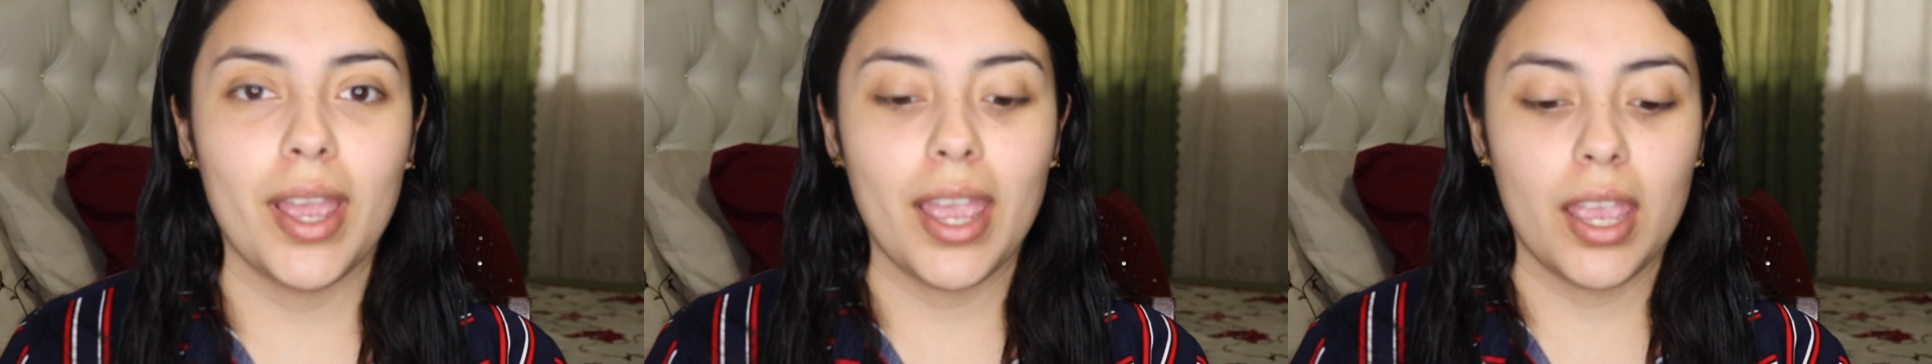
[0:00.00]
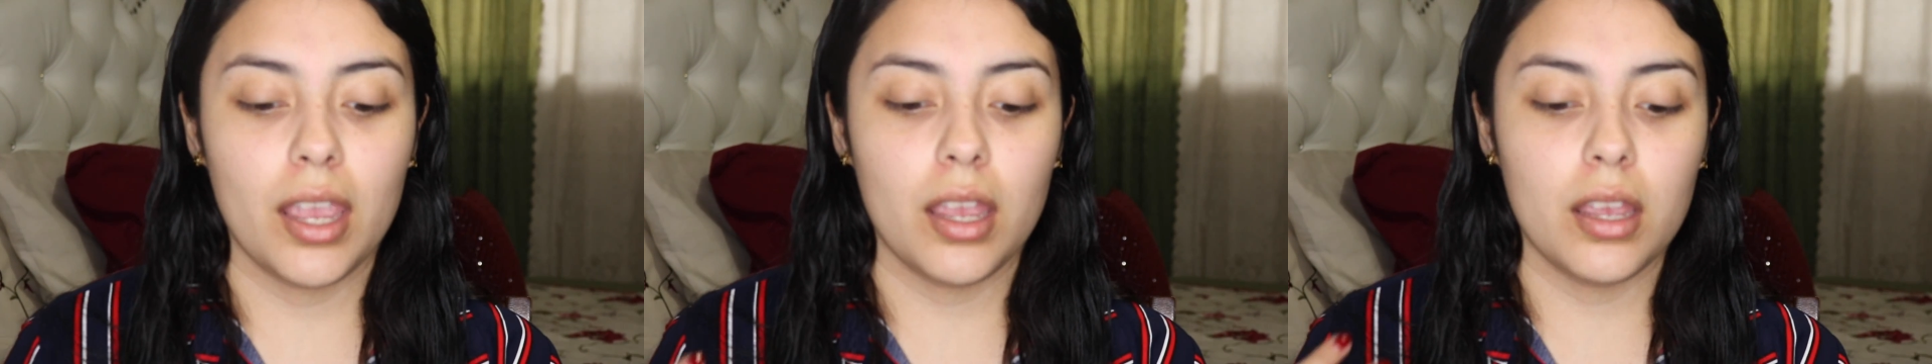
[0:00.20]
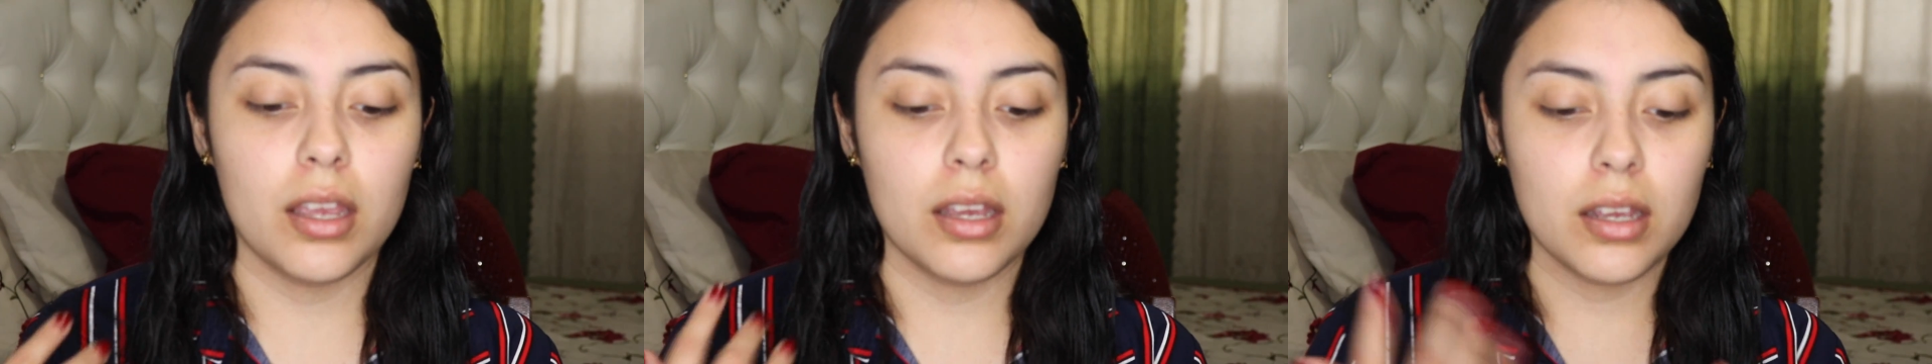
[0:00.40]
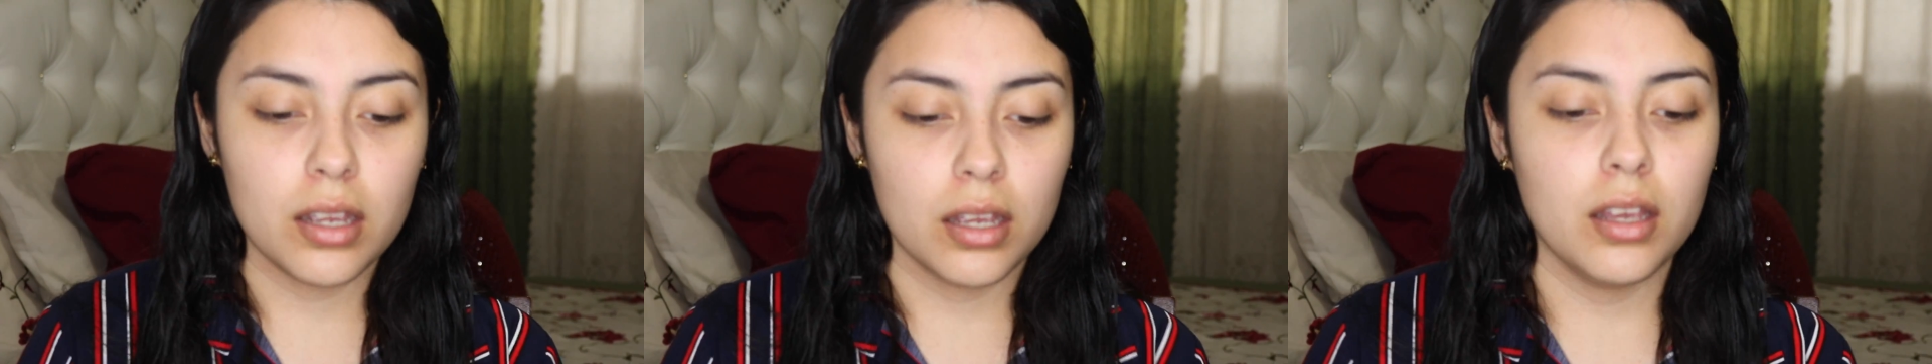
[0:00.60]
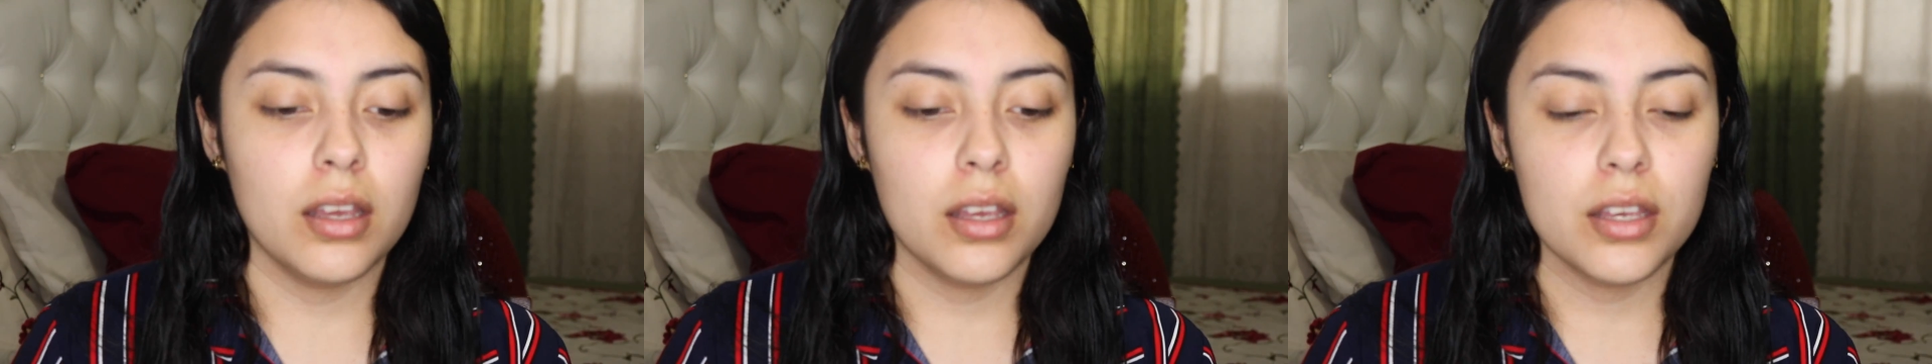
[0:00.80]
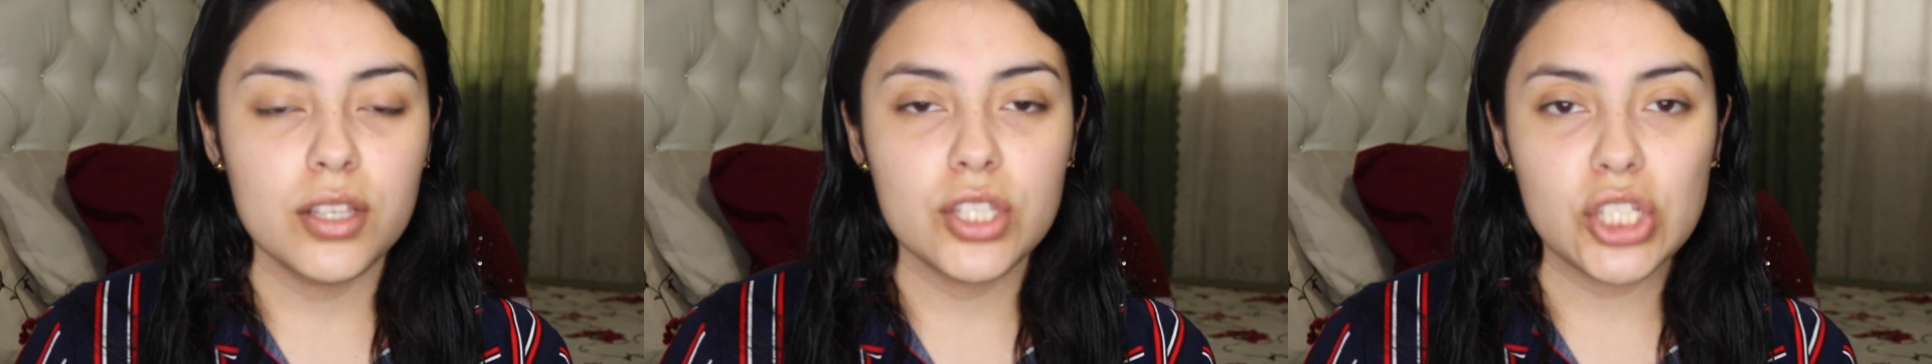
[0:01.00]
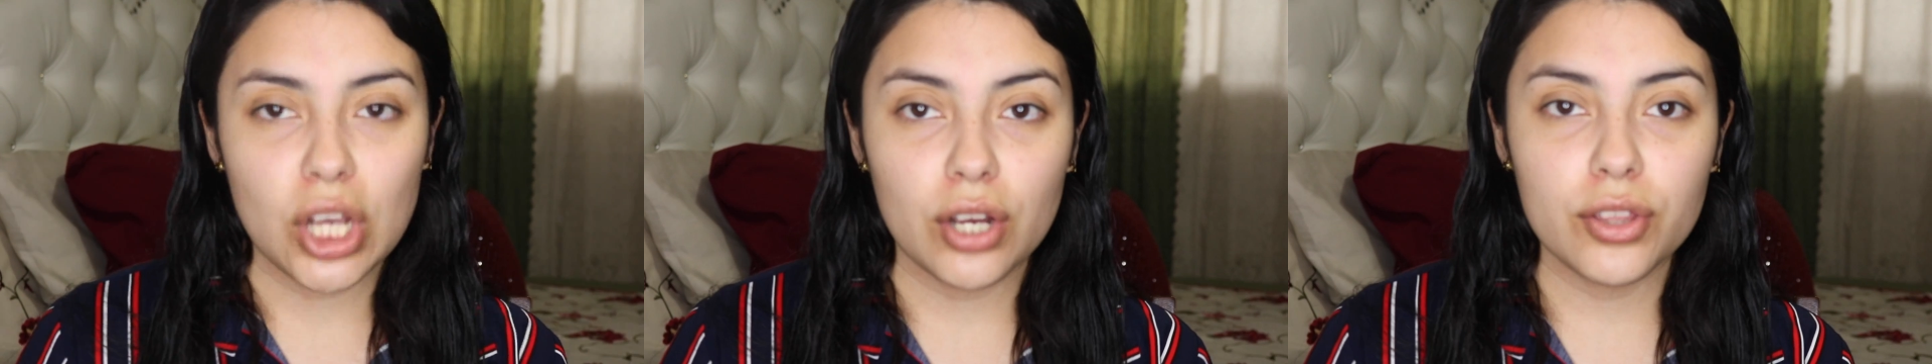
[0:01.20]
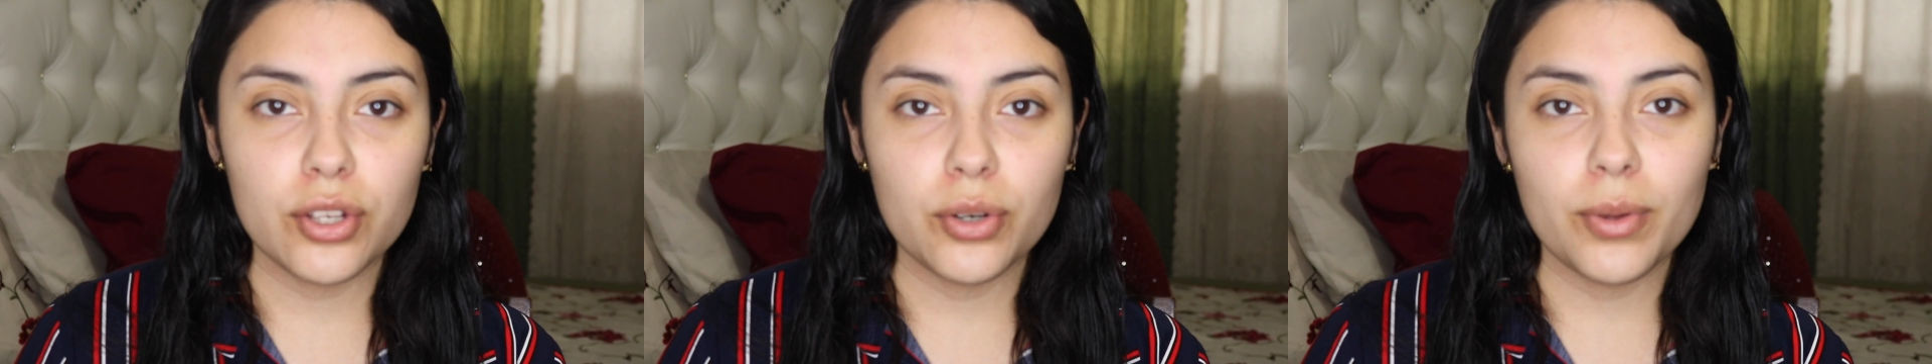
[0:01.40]
a
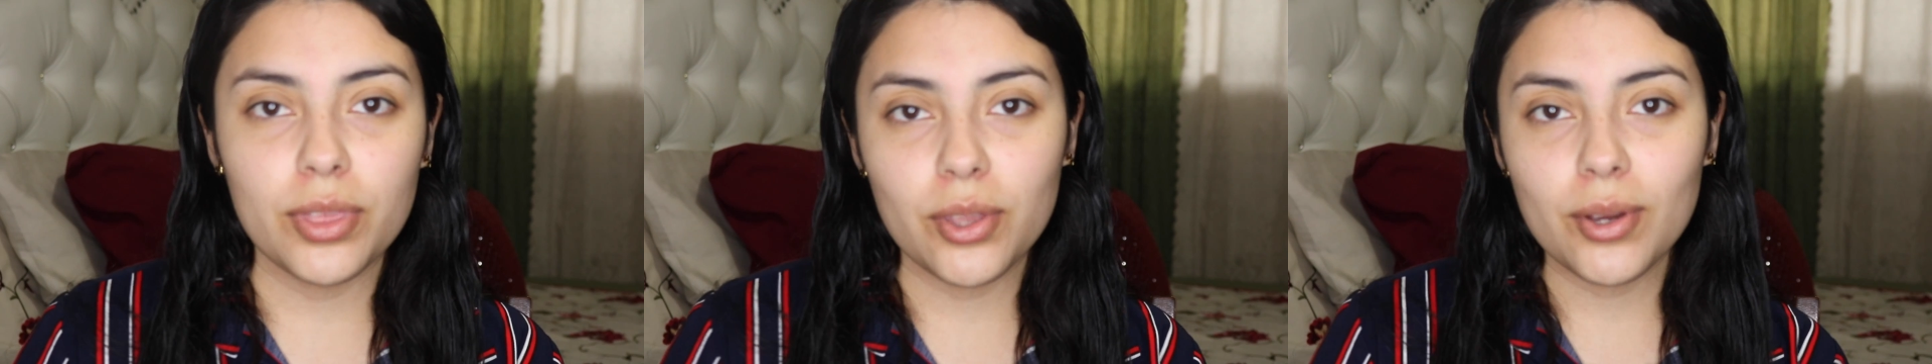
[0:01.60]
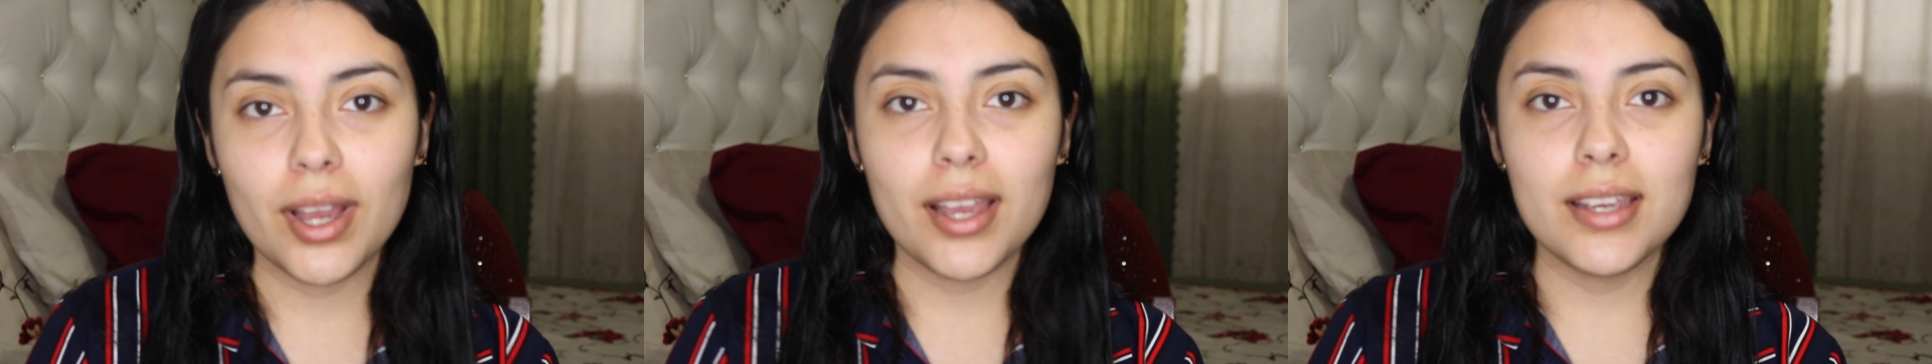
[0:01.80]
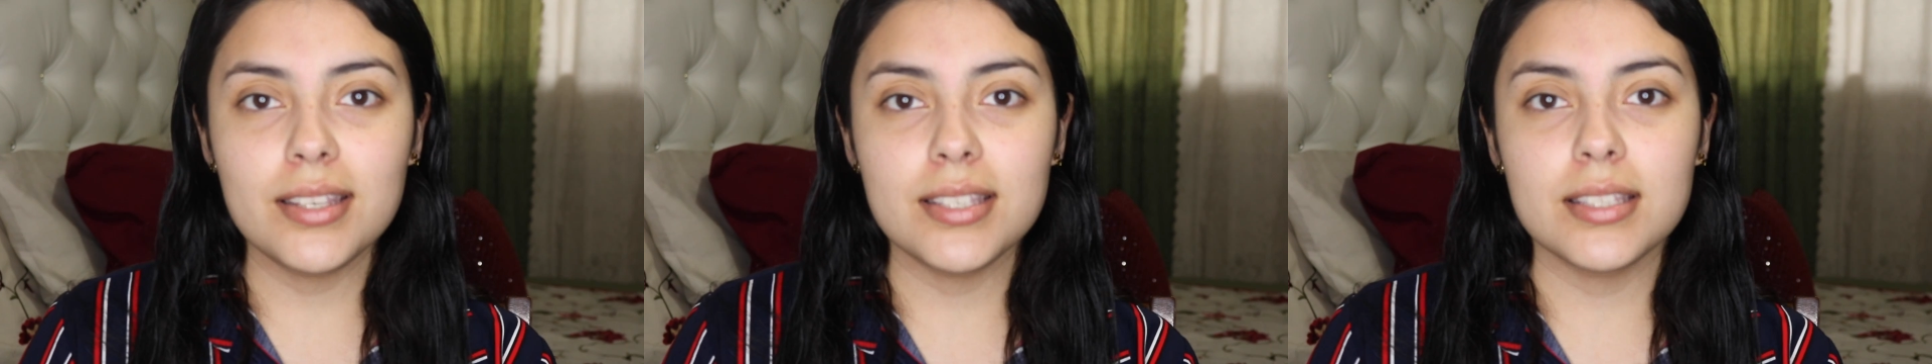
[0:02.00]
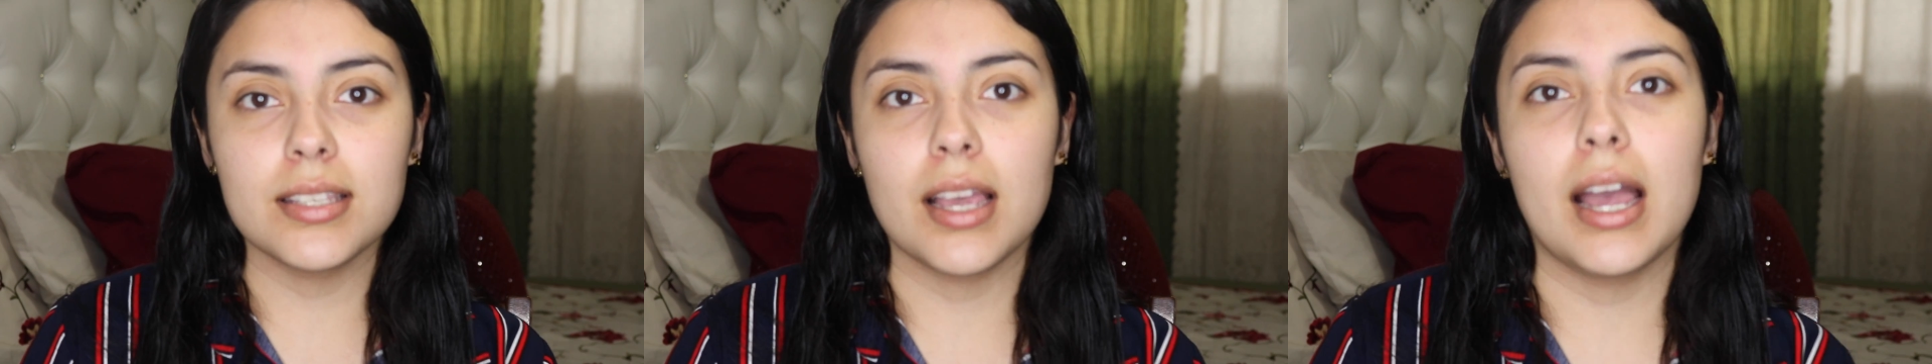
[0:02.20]
talk through with you guys.